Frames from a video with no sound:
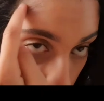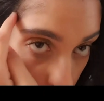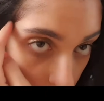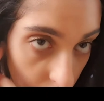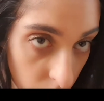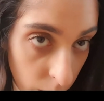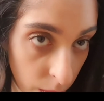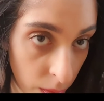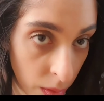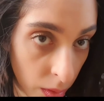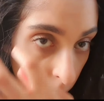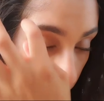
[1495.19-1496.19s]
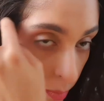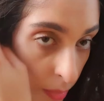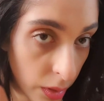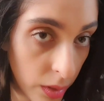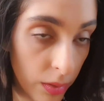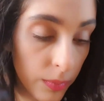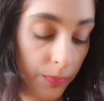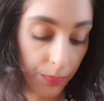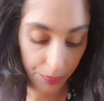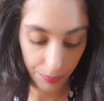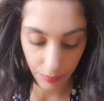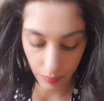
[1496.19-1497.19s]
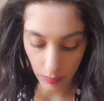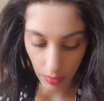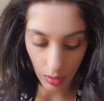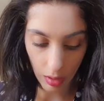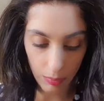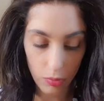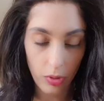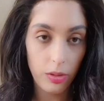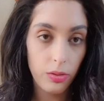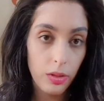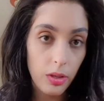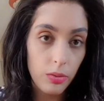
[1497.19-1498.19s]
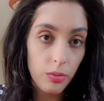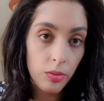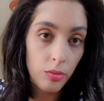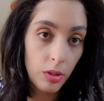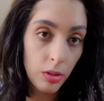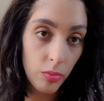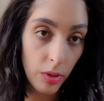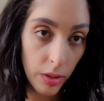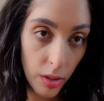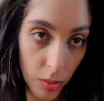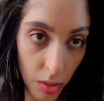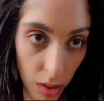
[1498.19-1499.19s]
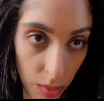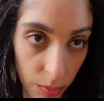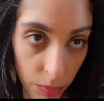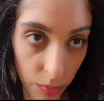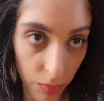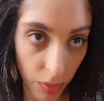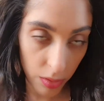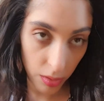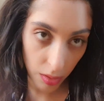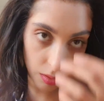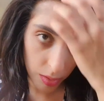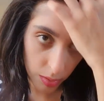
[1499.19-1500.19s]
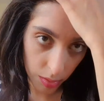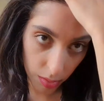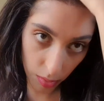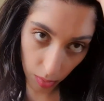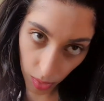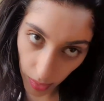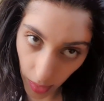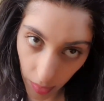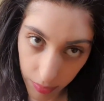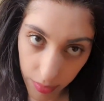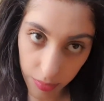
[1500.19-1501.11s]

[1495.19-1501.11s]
real, but I'm trying to get used to it, and right now I am basically half